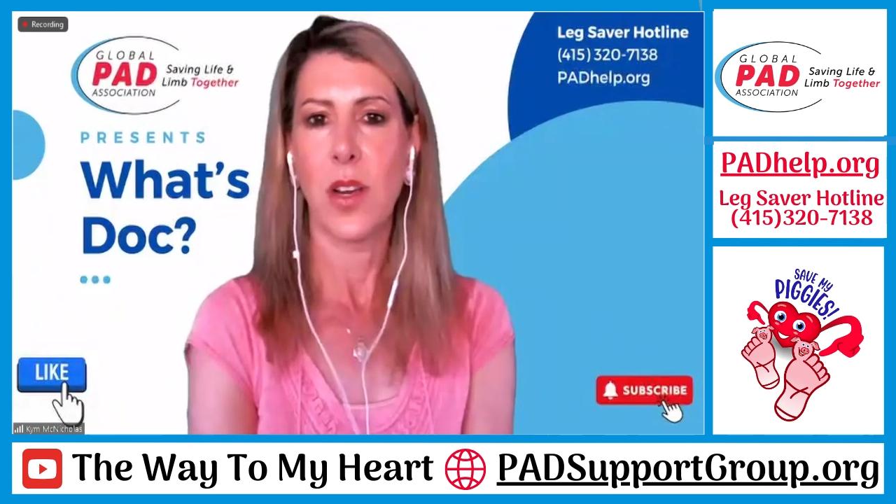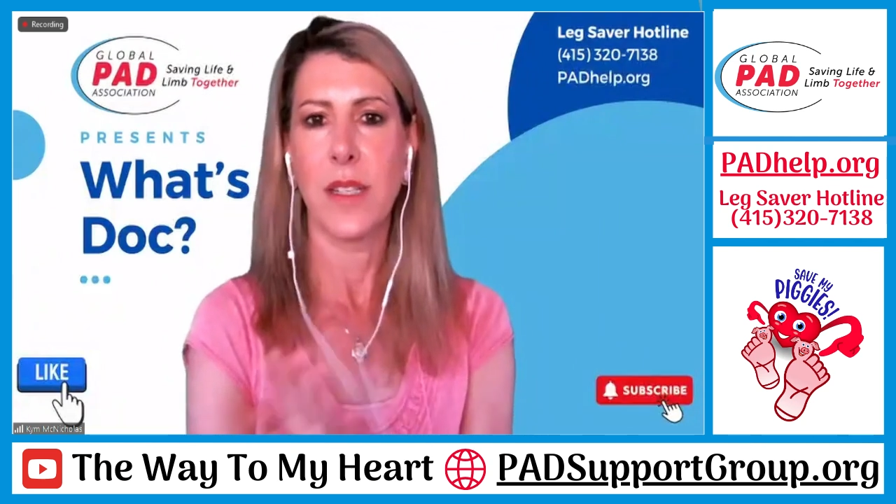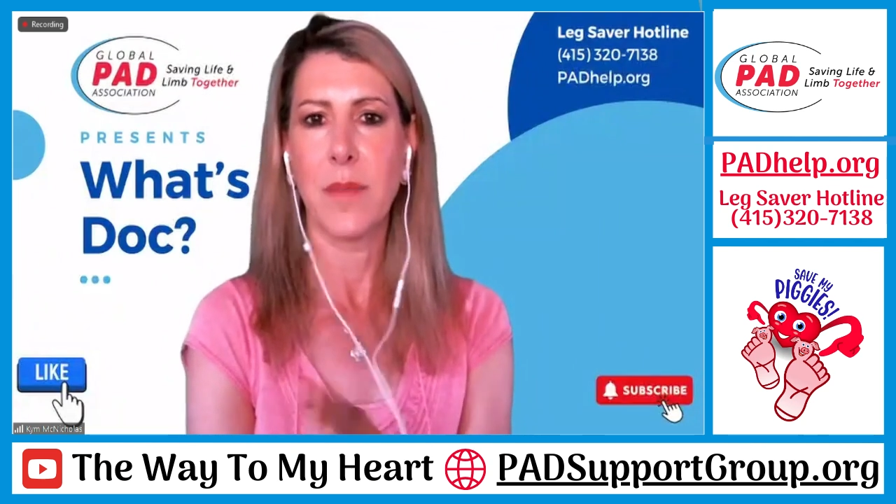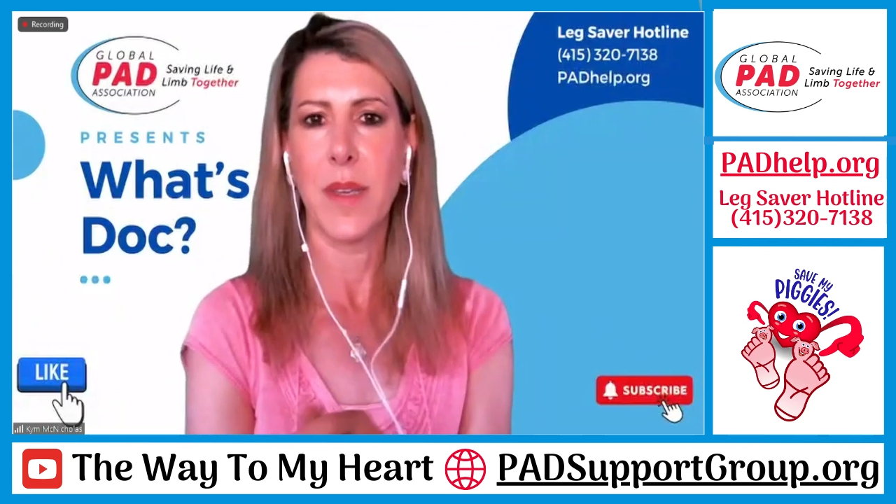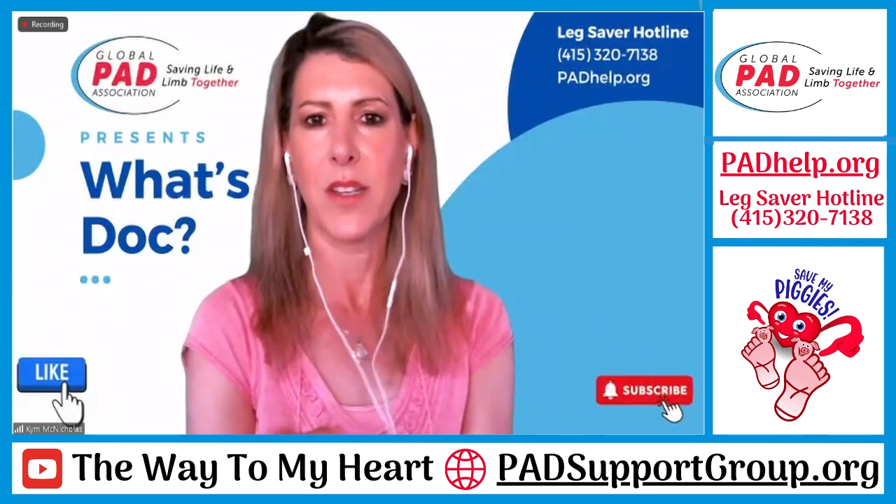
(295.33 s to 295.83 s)
Sorry,
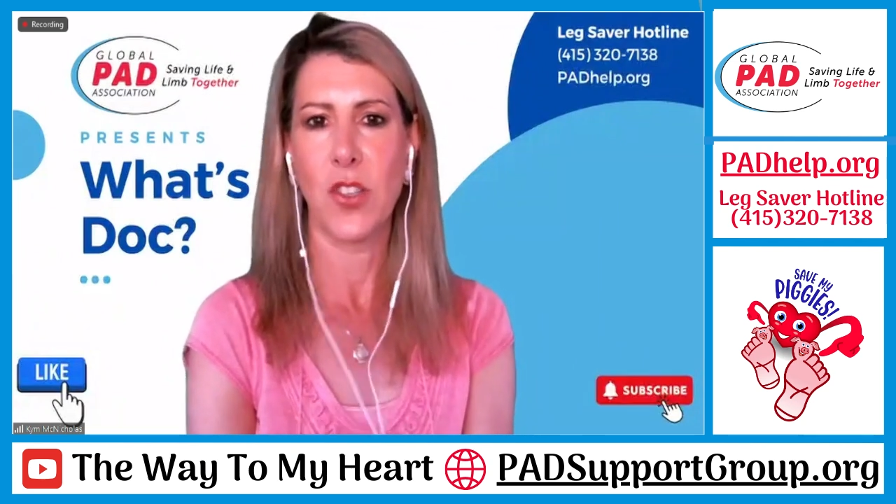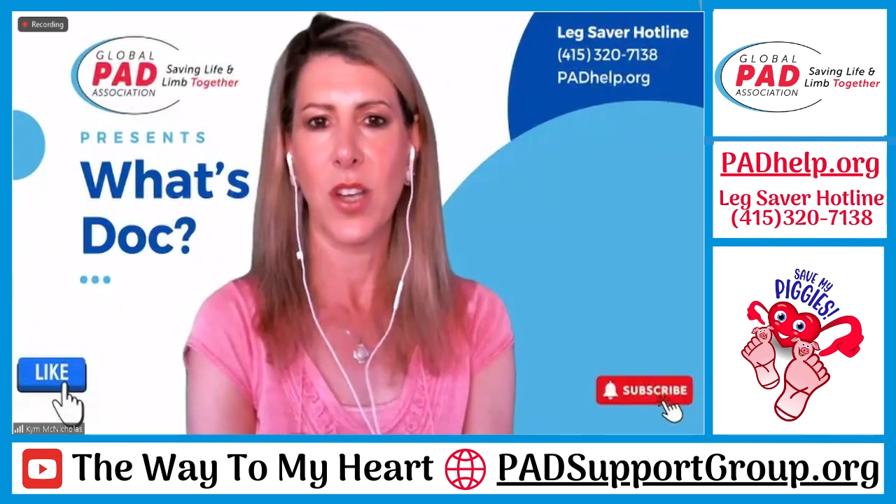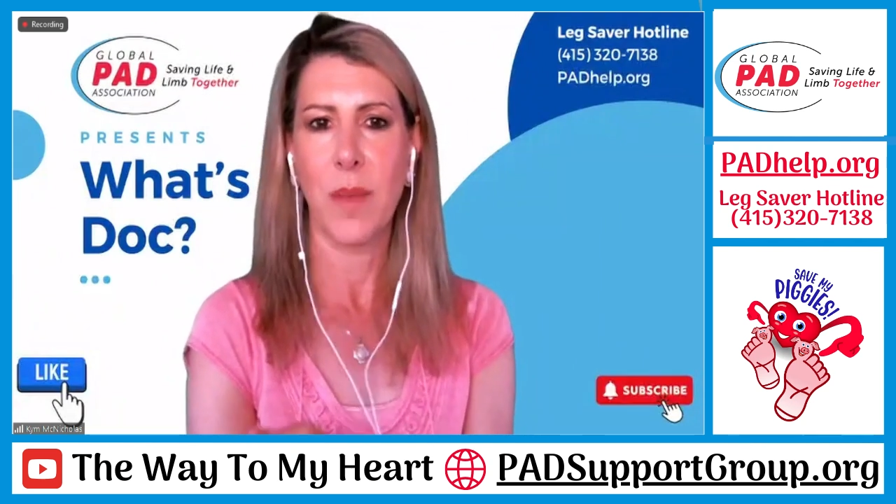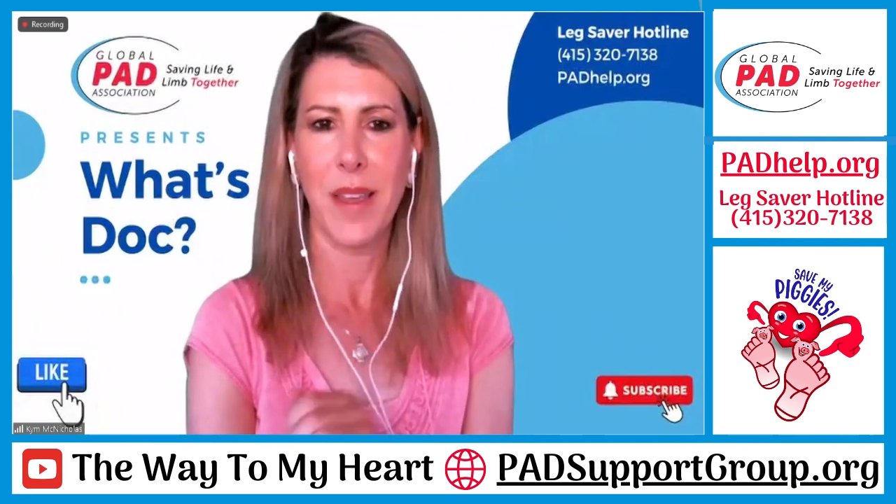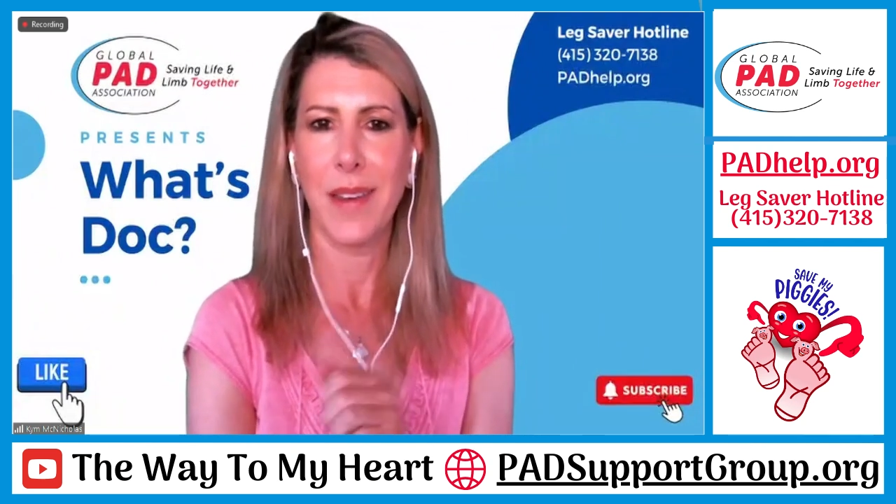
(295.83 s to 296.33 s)
I didn't mean to
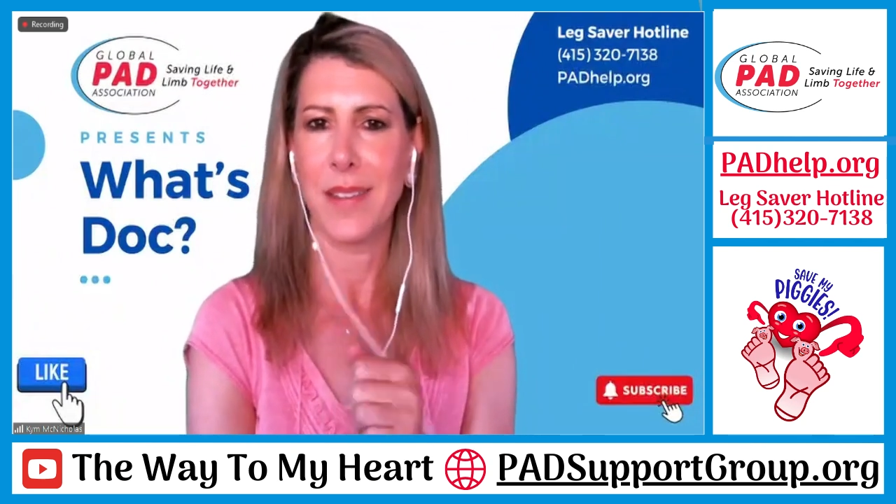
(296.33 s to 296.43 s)
jump in.